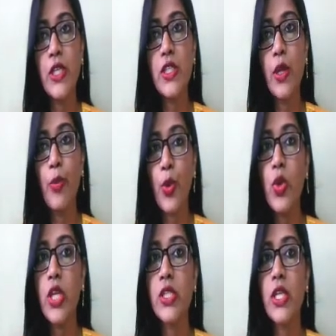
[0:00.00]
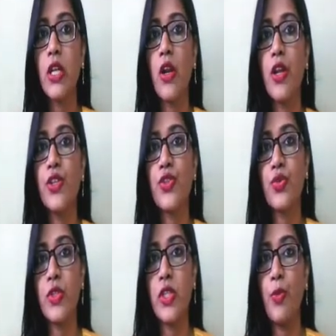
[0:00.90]
basic proteins that are
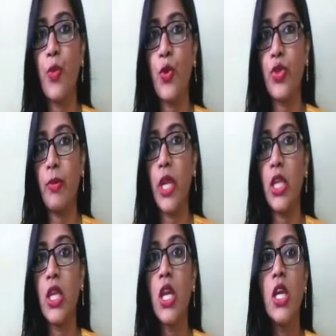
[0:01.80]
histones and protamine.